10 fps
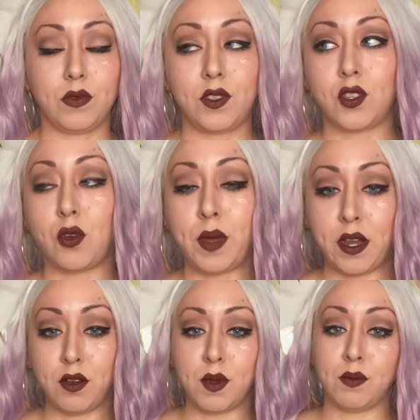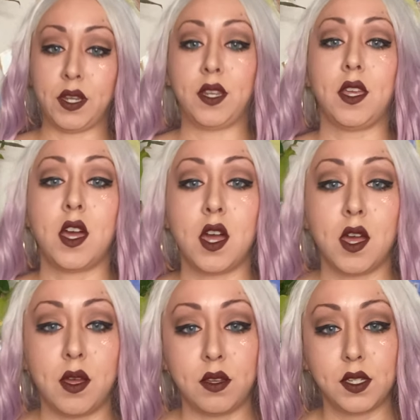So bad at remembering.
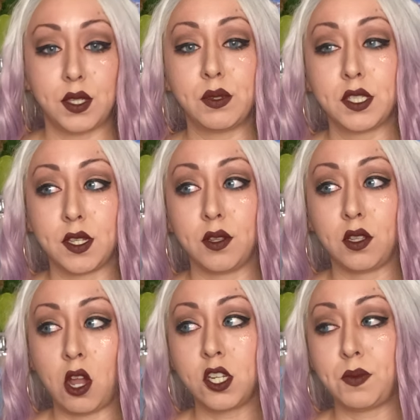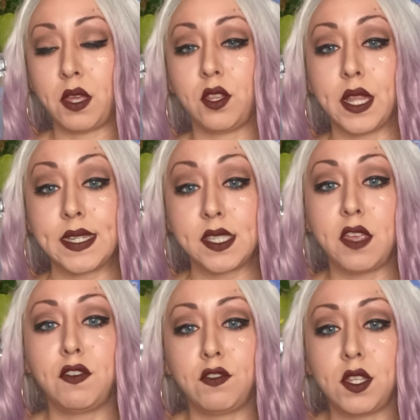It was a large amount. They're like,
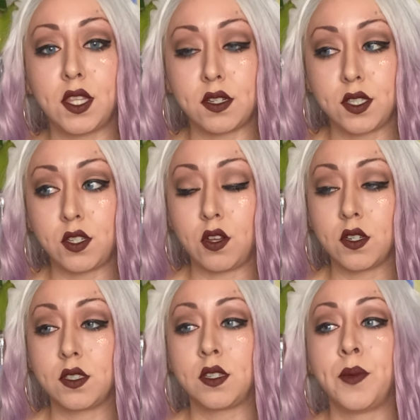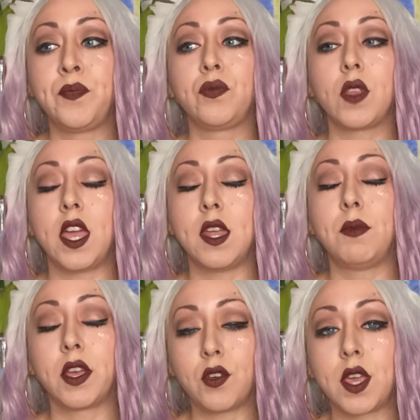save $15,000. And I'm
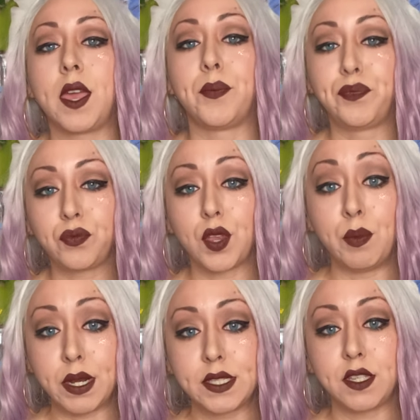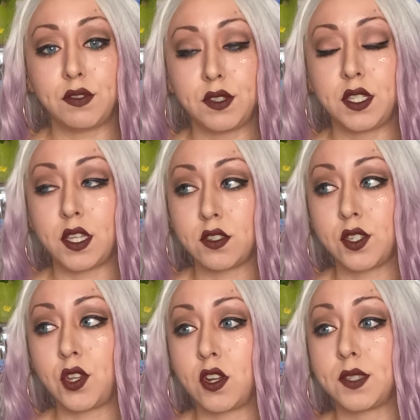like, okay, I'm going to save
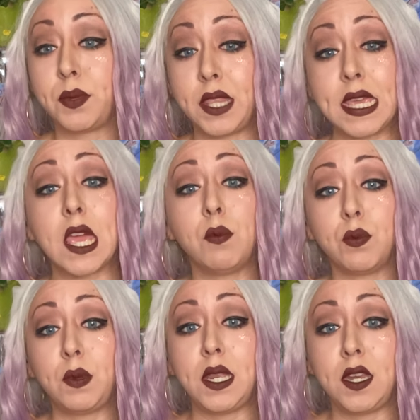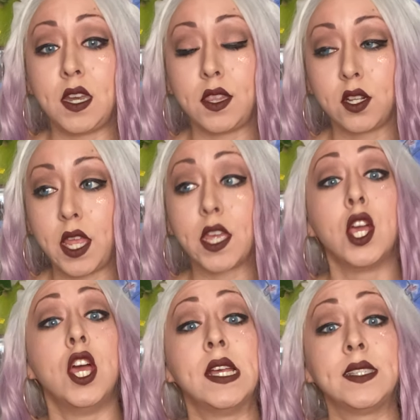$15,000. But they kept repeating it. They're like,
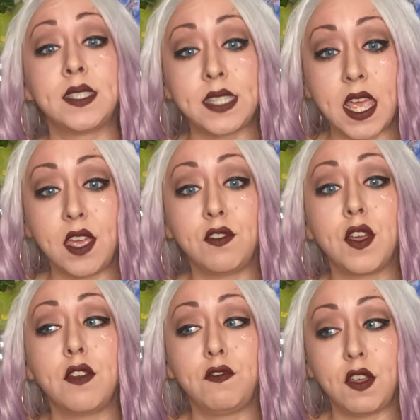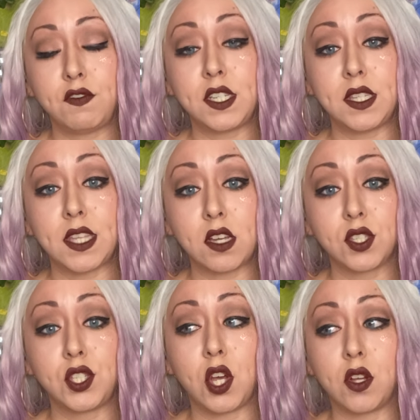save
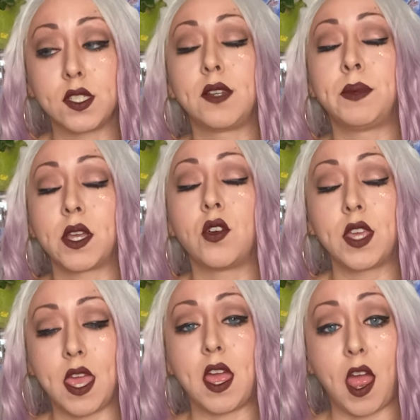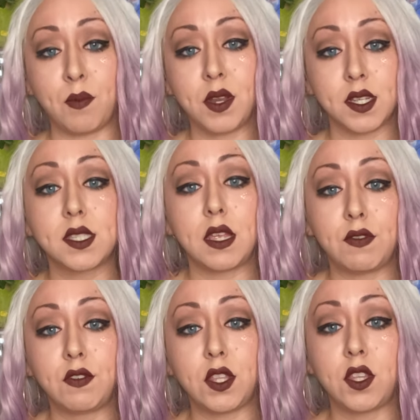$15,000. I'm like, okay, I'm going to save
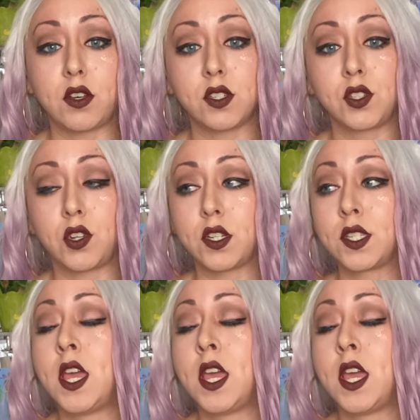$15,000.